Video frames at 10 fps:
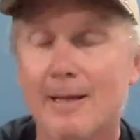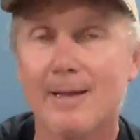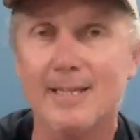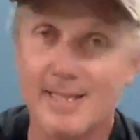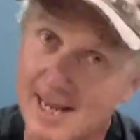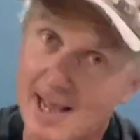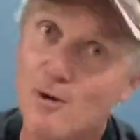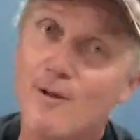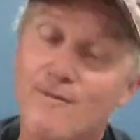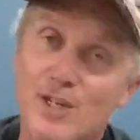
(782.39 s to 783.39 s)
Let's see how
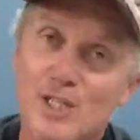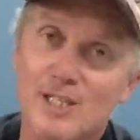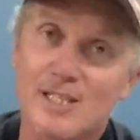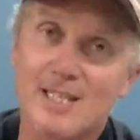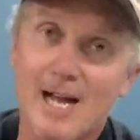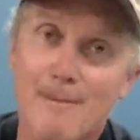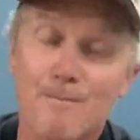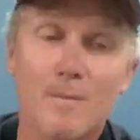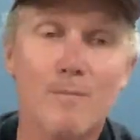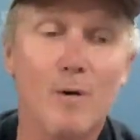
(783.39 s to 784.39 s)
good it fishes.
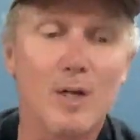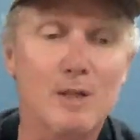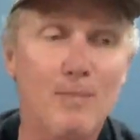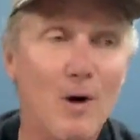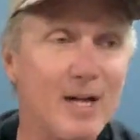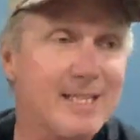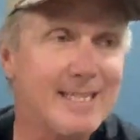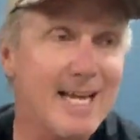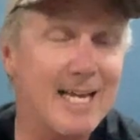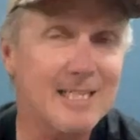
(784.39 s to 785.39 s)
My spies
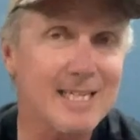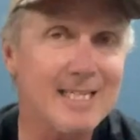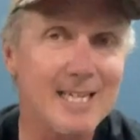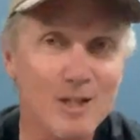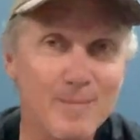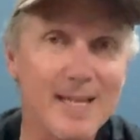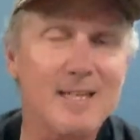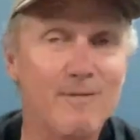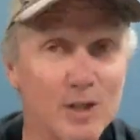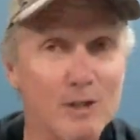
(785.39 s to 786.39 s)
in Tassie tell me
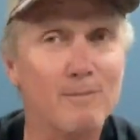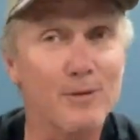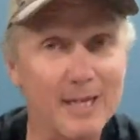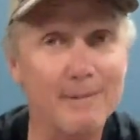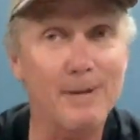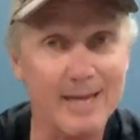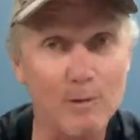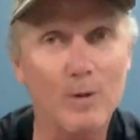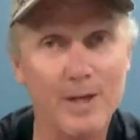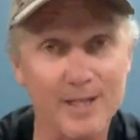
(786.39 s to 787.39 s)
it's fishing pretty
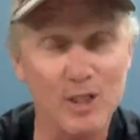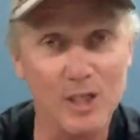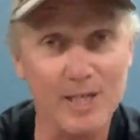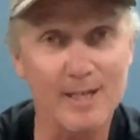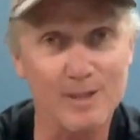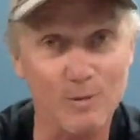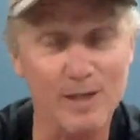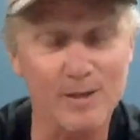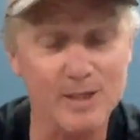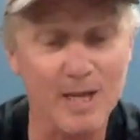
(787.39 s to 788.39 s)
bloody well this year as
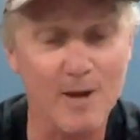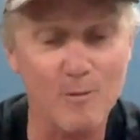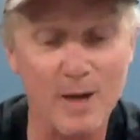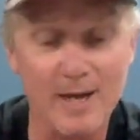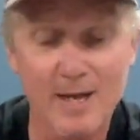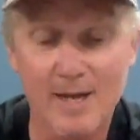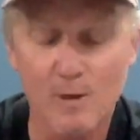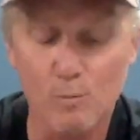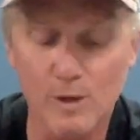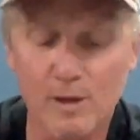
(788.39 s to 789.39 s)
well. So
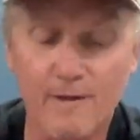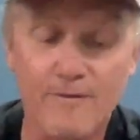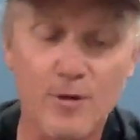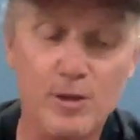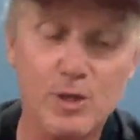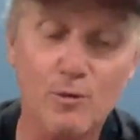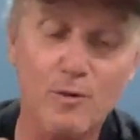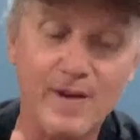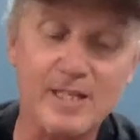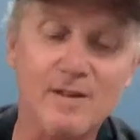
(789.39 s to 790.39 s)
will the first 2
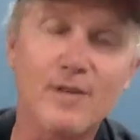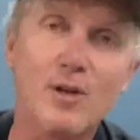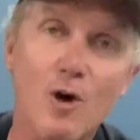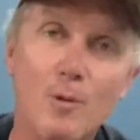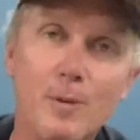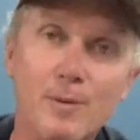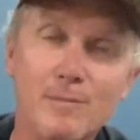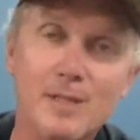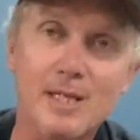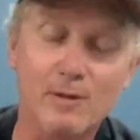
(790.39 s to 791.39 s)
events of the Dial with
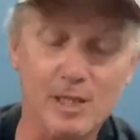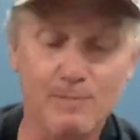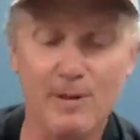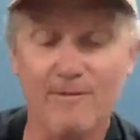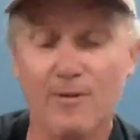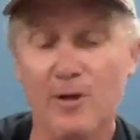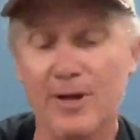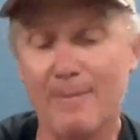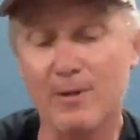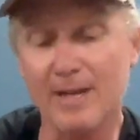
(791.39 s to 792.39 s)
Brim series be
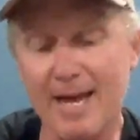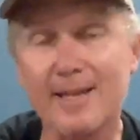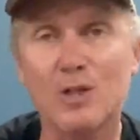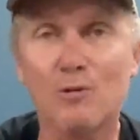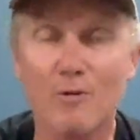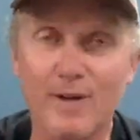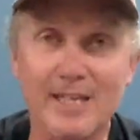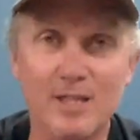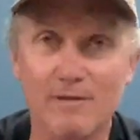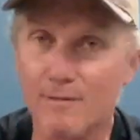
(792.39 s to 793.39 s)
followed up with another 2
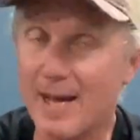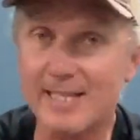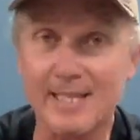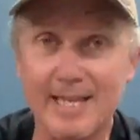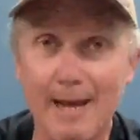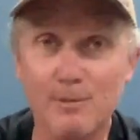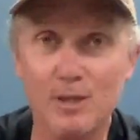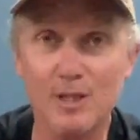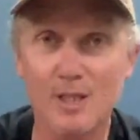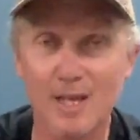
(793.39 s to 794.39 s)
events of amazing
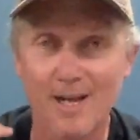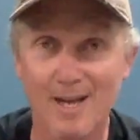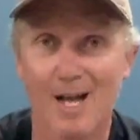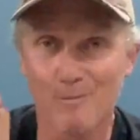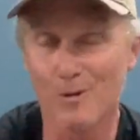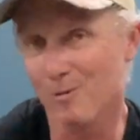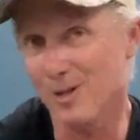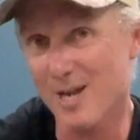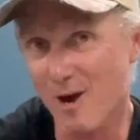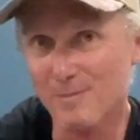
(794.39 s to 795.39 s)
captures? We
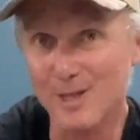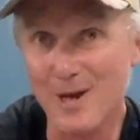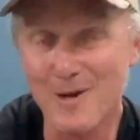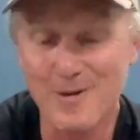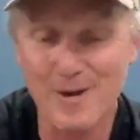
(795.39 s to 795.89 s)
really hope so.